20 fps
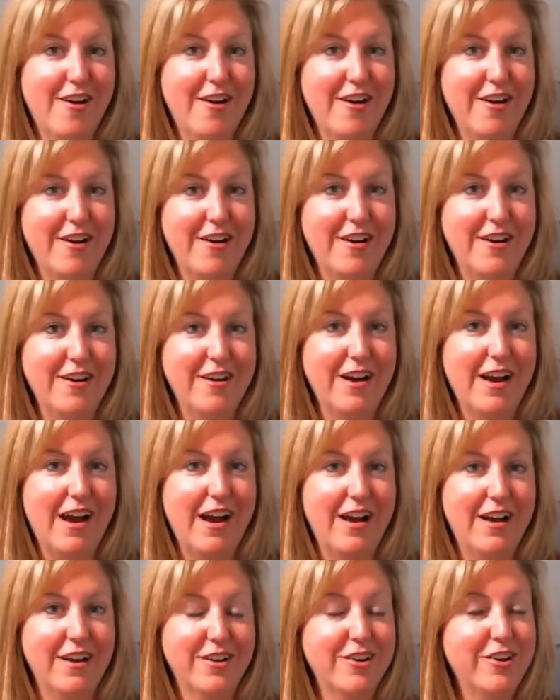our
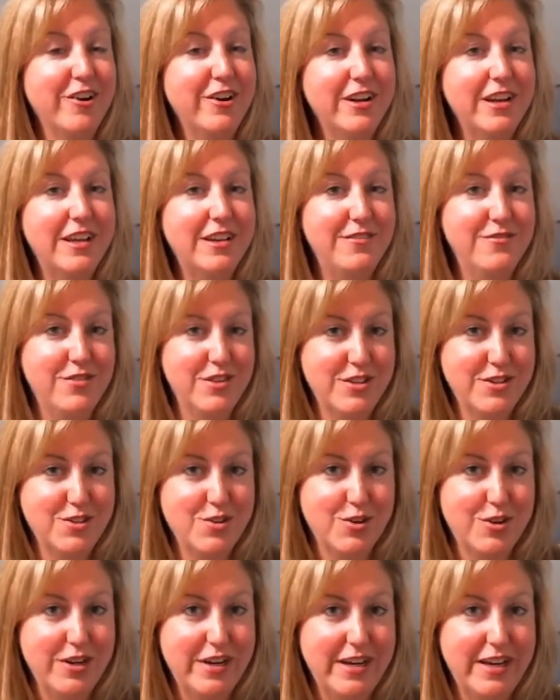current
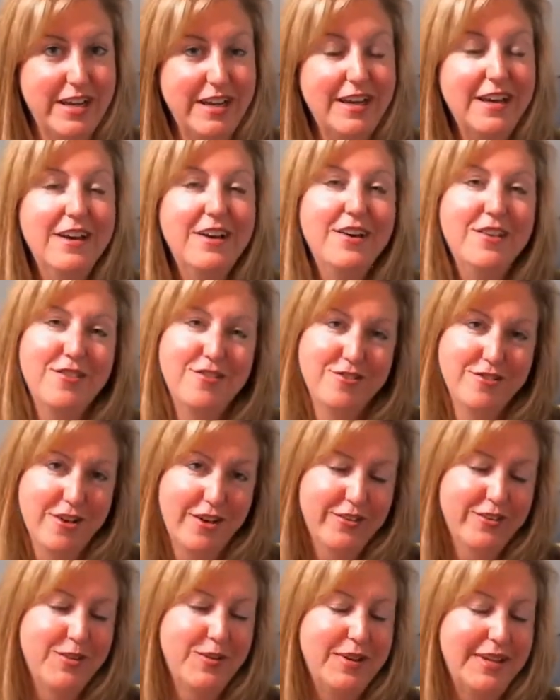inventory,
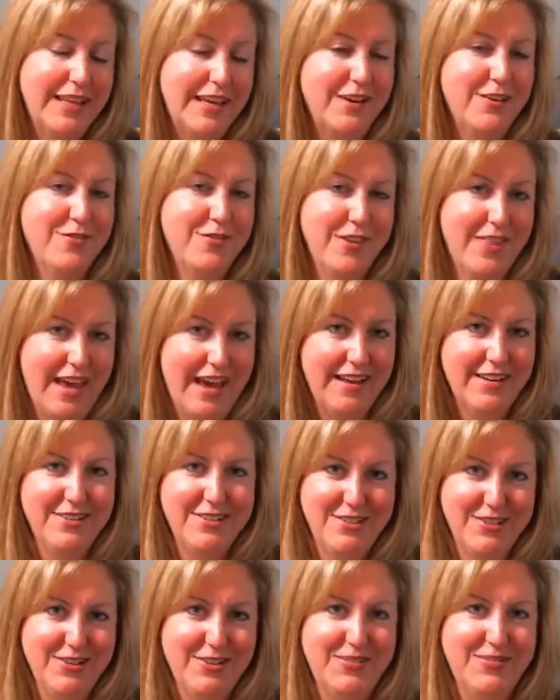there's also a link for
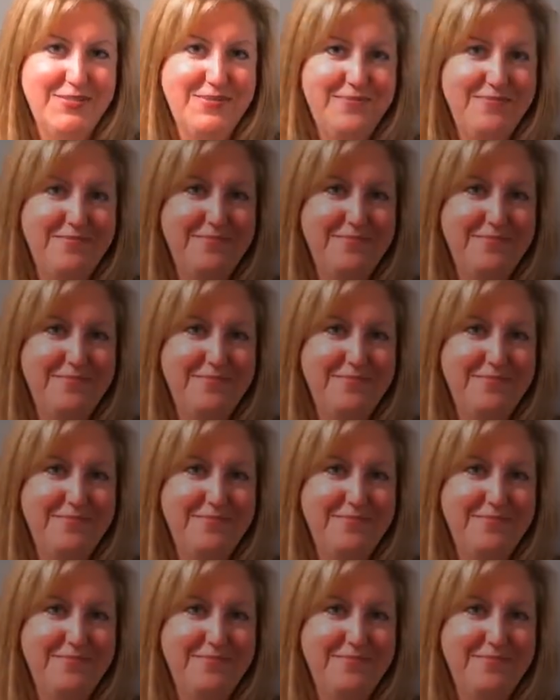that too.